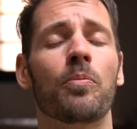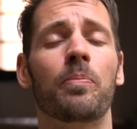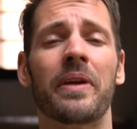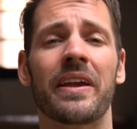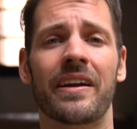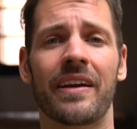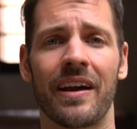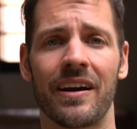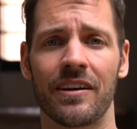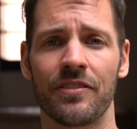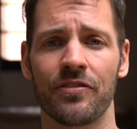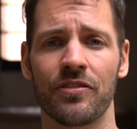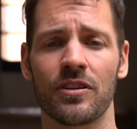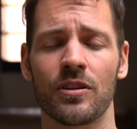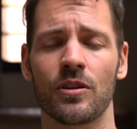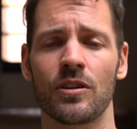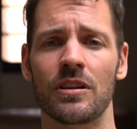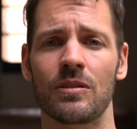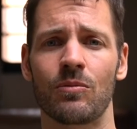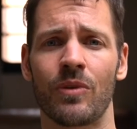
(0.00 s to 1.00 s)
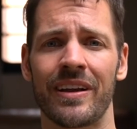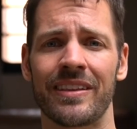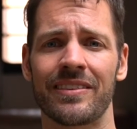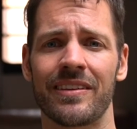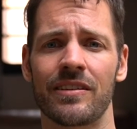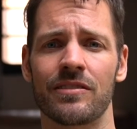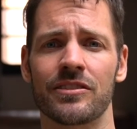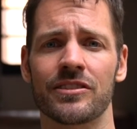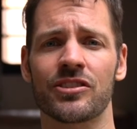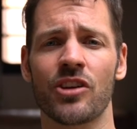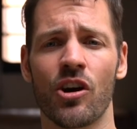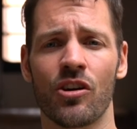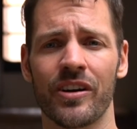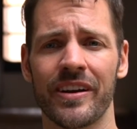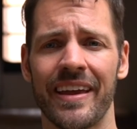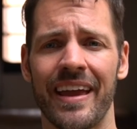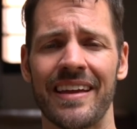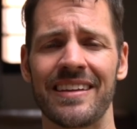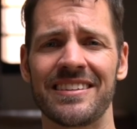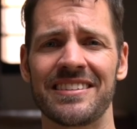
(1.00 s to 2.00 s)
be careful when there is
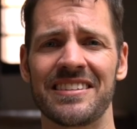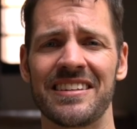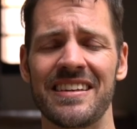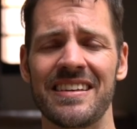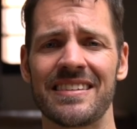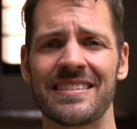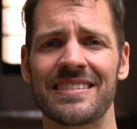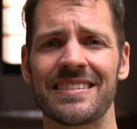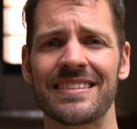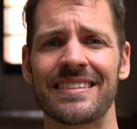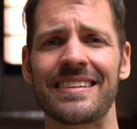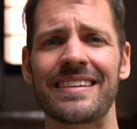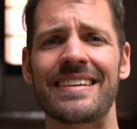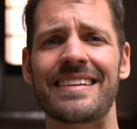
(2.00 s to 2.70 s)
hurricane season.